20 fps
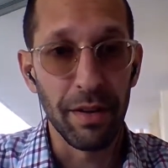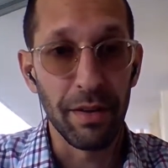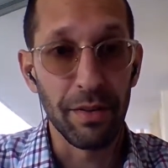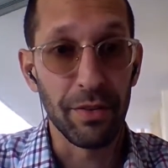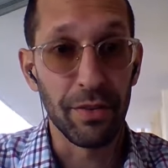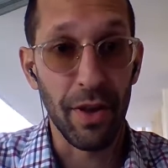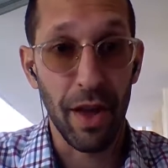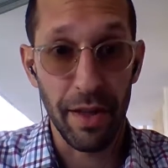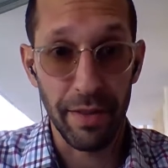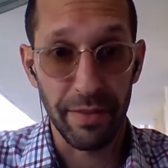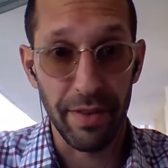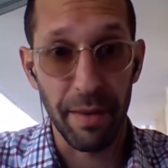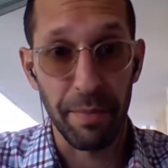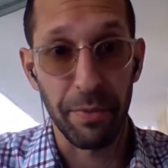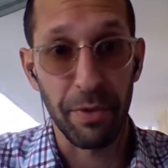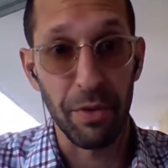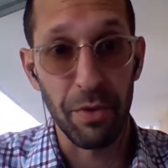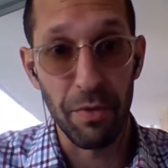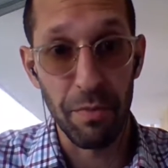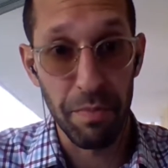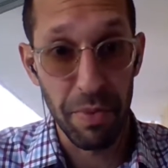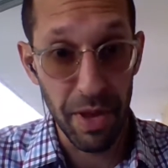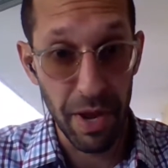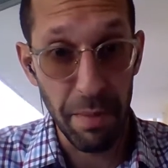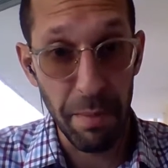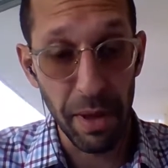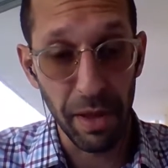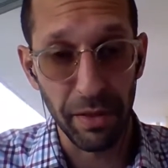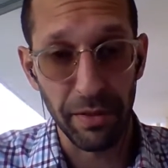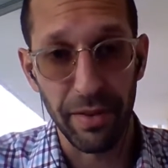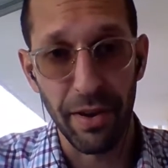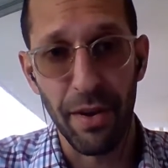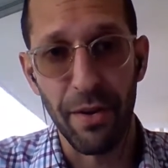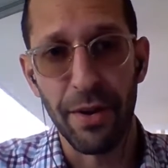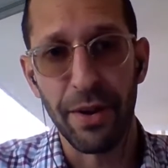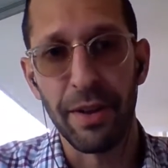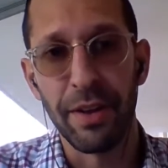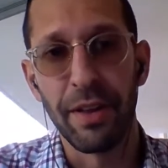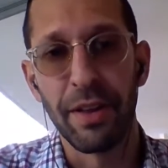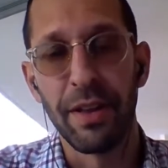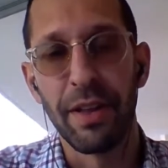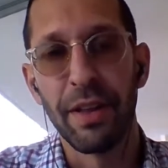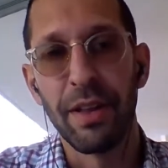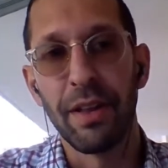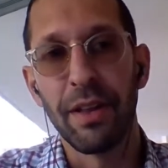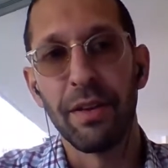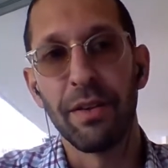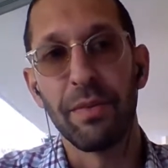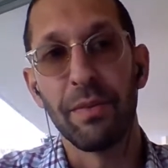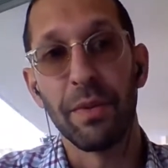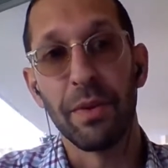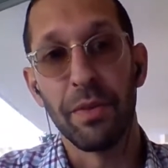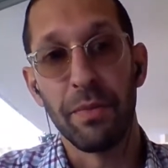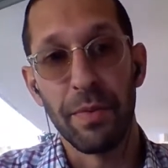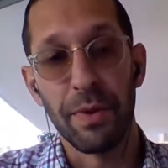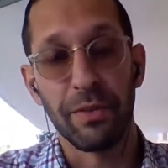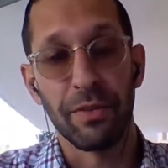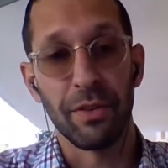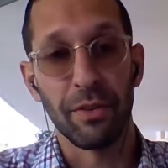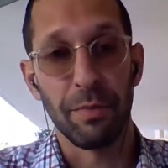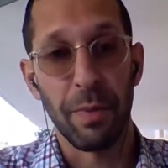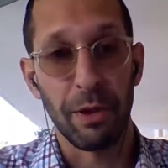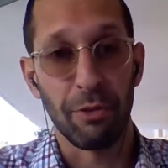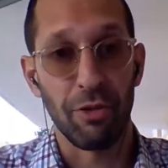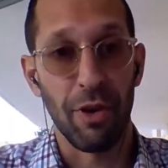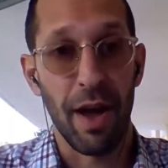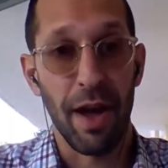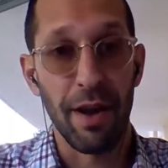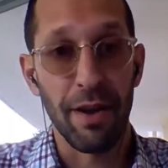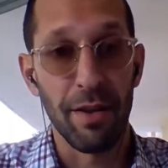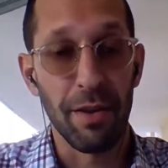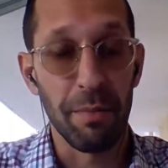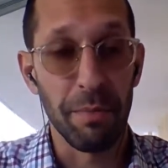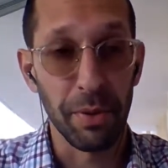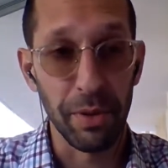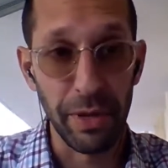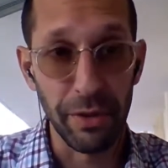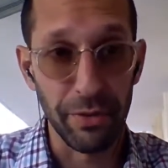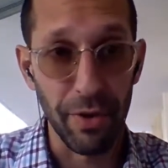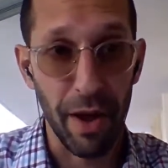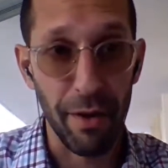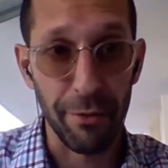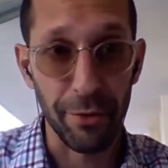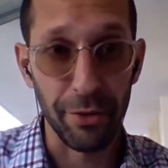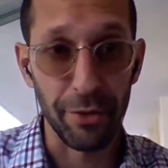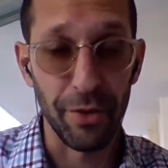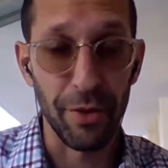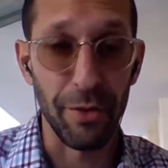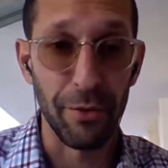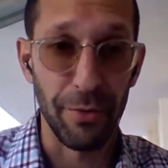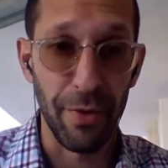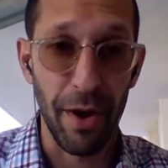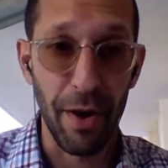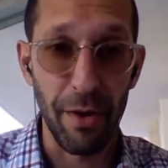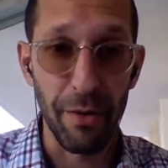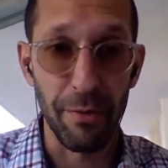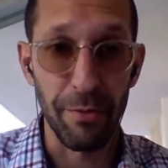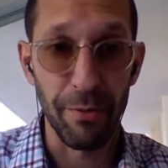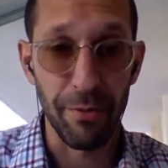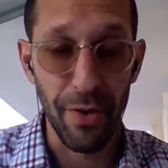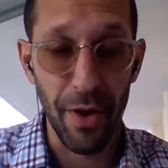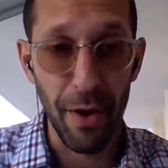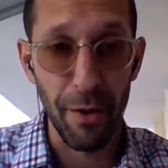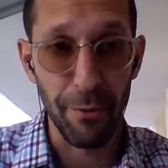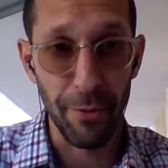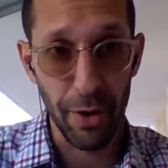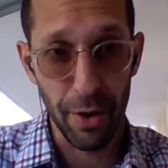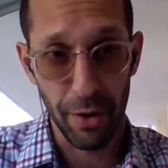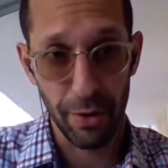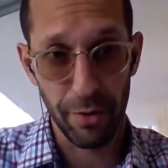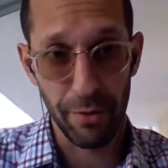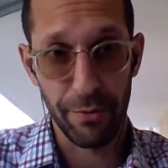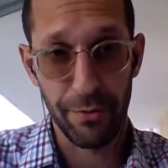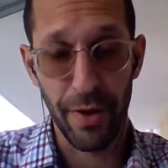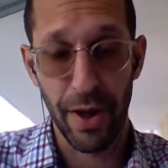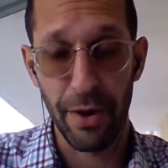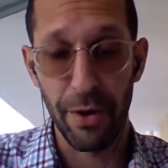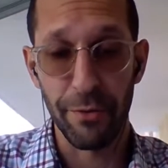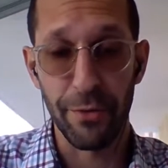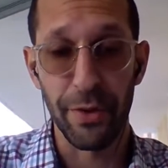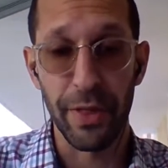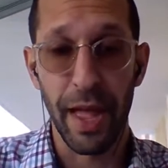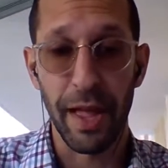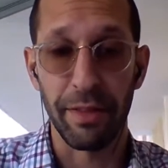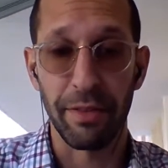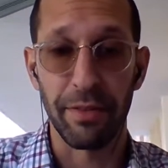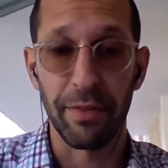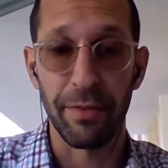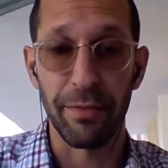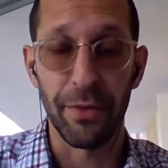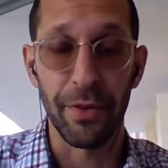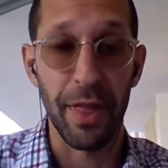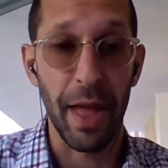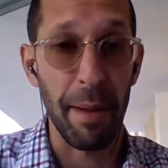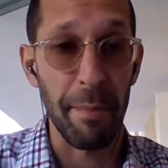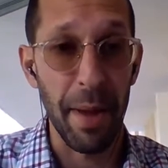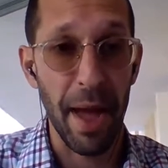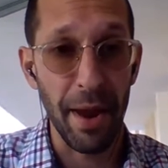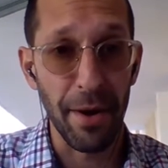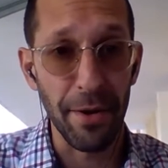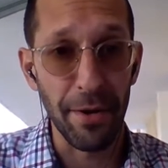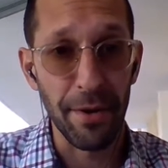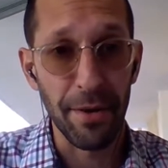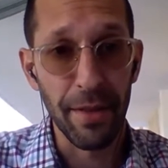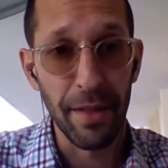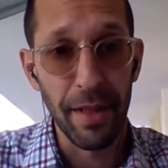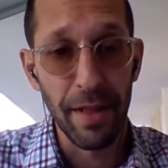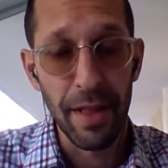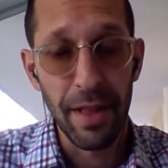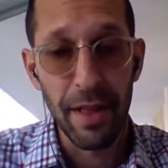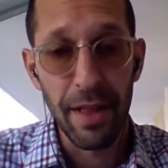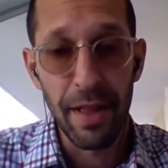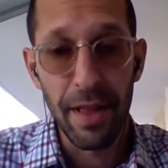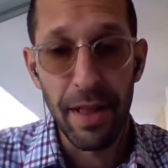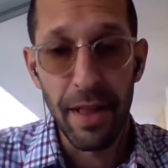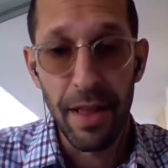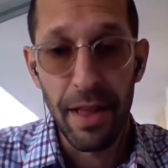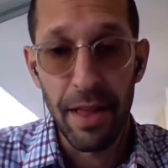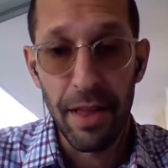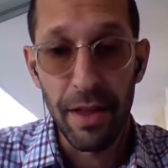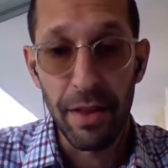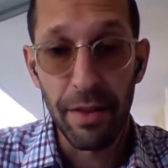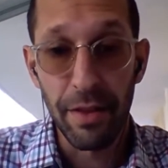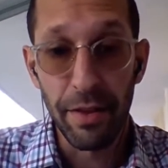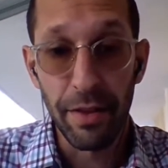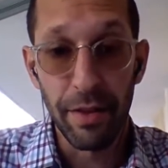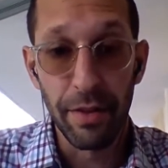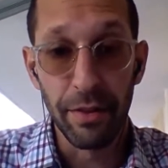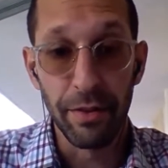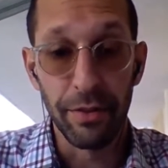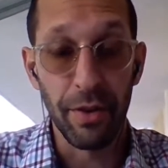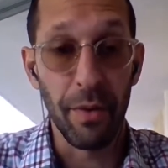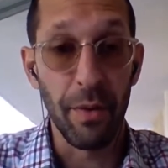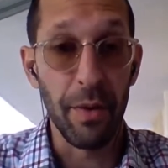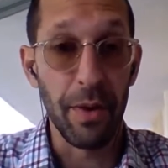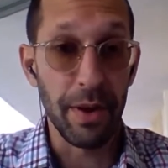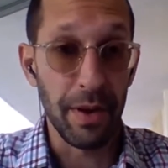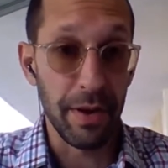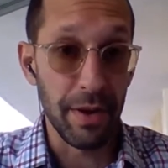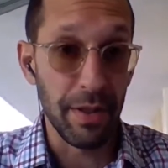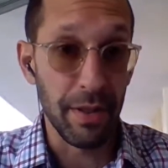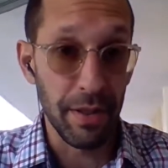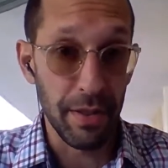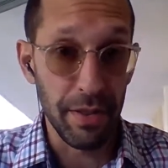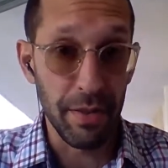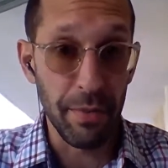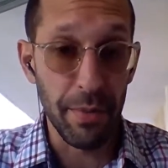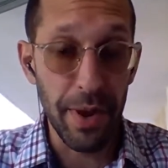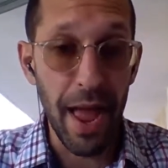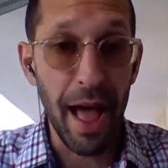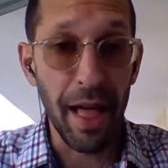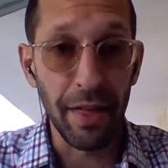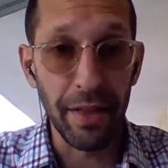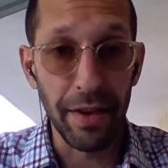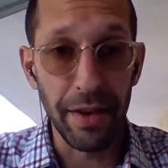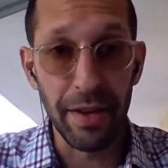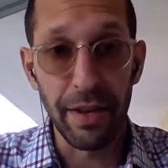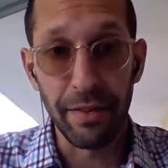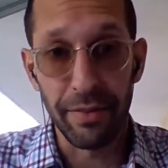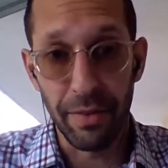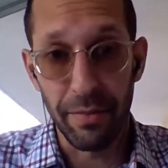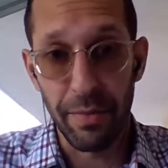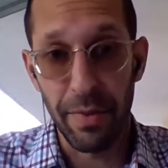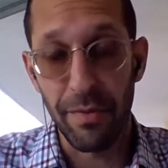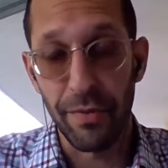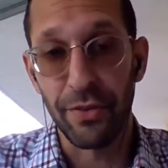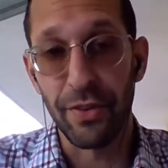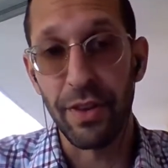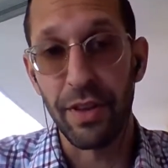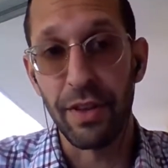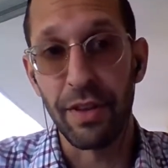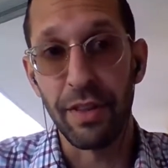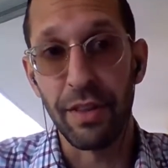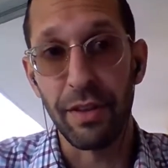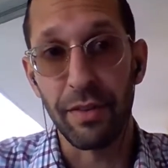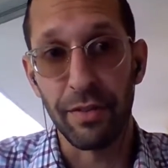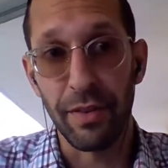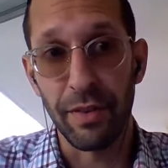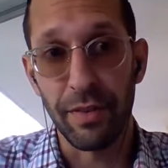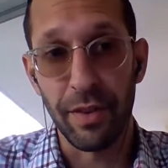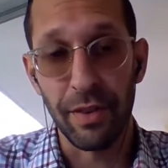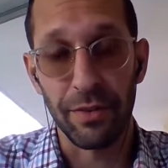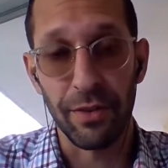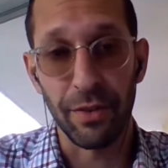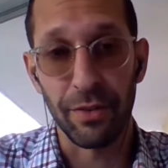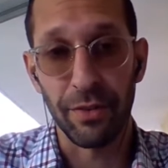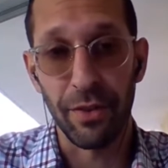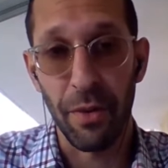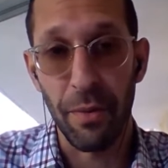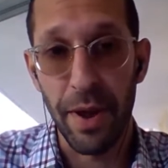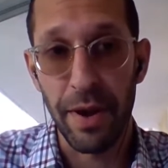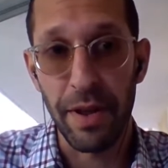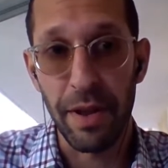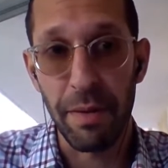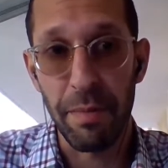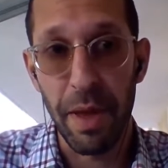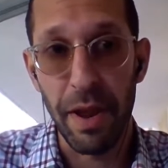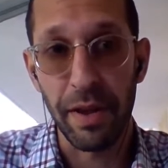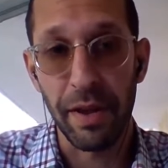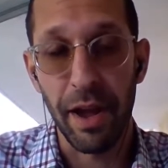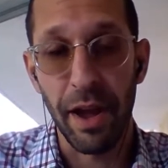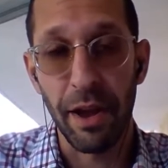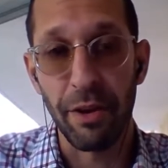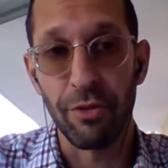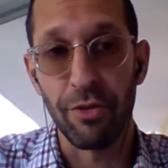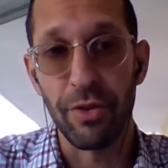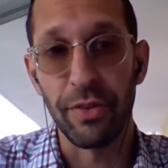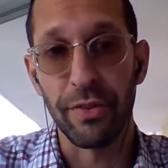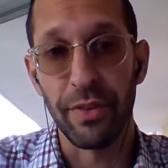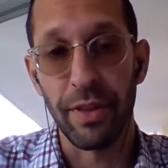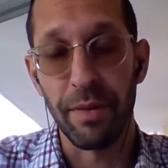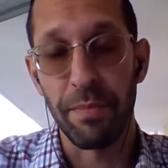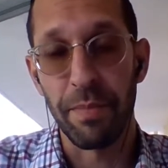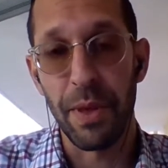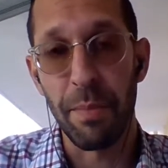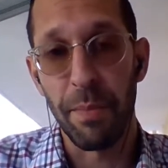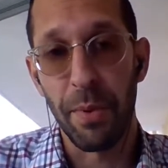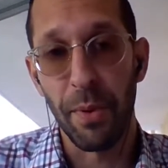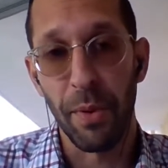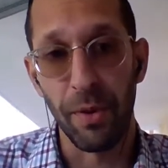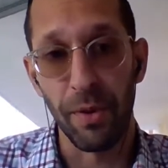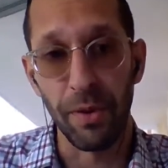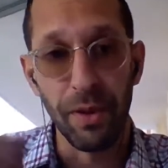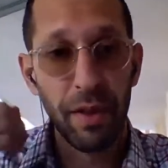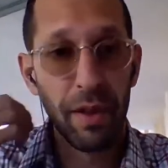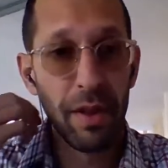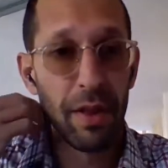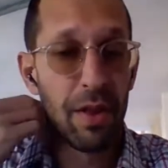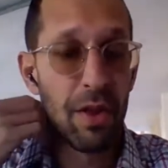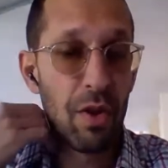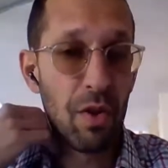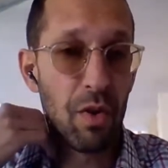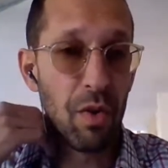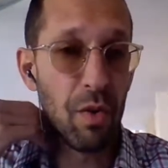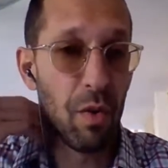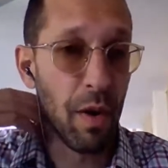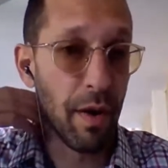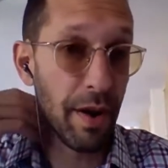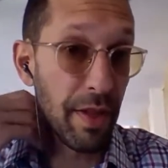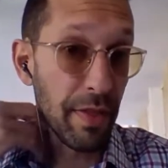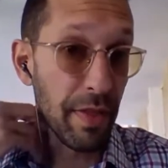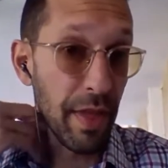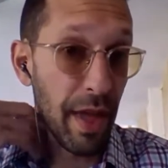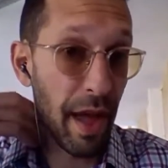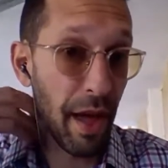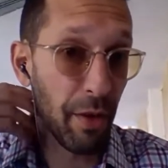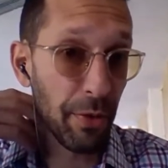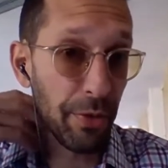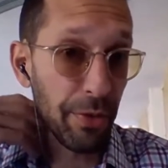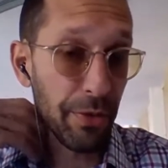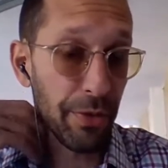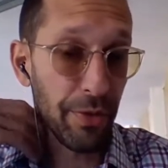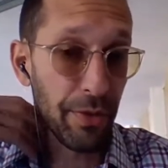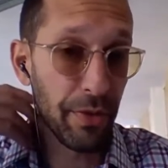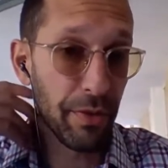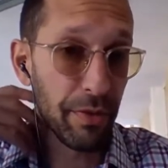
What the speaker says: signs up to be in a military, where the risk is much higher. Police officer, a firefighter for that matter. So the reality is, and we've seen these statistics already in many countries, that people who are in the health